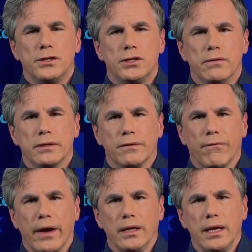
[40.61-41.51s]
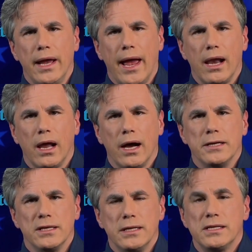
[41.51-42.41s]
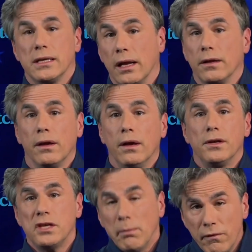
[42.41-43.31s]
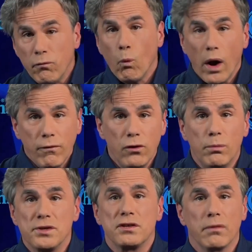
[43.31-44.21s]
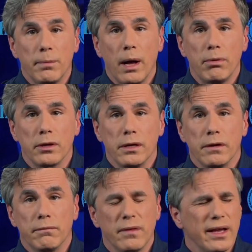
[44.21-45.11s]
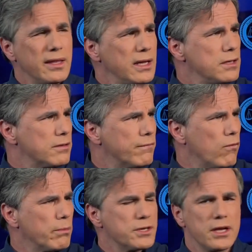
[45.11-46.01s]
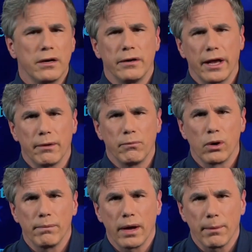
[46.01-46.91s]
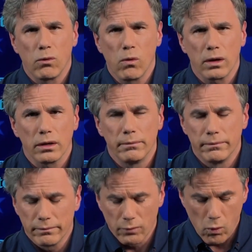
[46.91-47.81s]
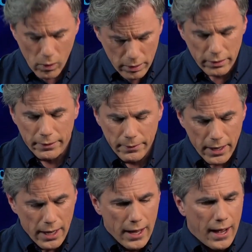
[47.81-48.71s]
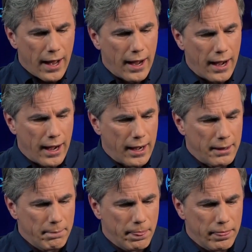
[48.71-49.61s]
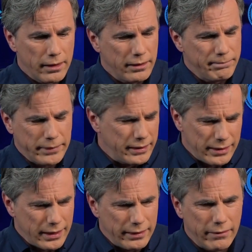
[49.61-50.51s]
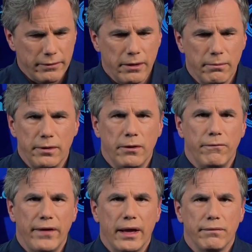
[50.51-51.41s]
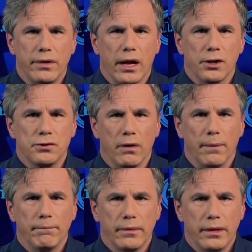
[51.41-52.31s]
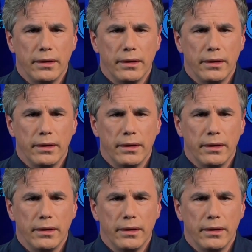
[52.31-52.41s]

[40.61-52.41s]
to its friendly allies in the Senate, some of, one of whom was a Republican, I think he's a former senator now, Bob Corker, Corker. Uh, but you know, no, no fan of Donald Trump.